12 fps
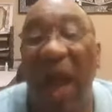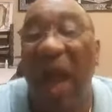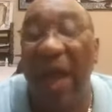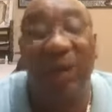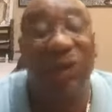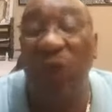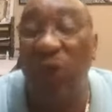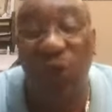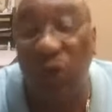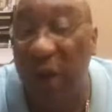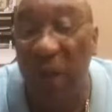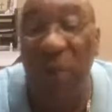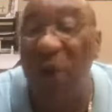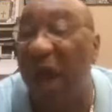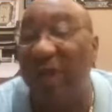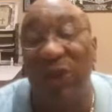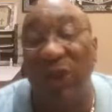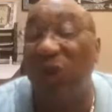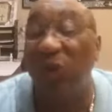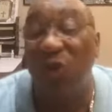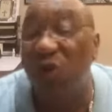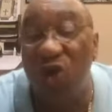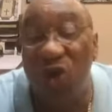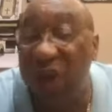as the tree of knowledge of
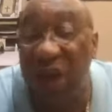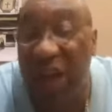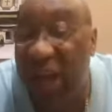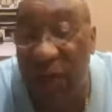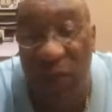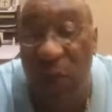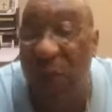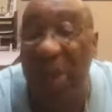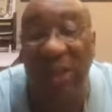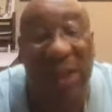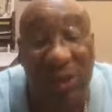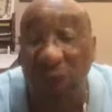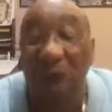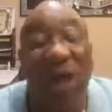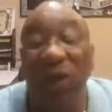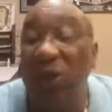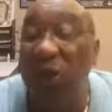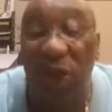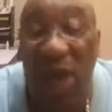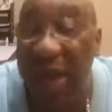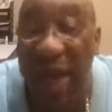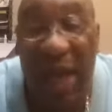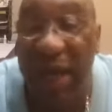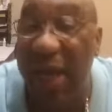good and evil. We are just
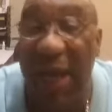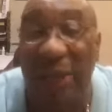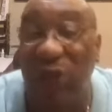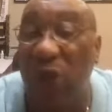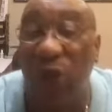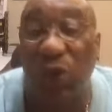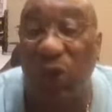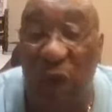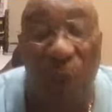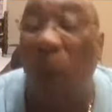looking at it as the tree of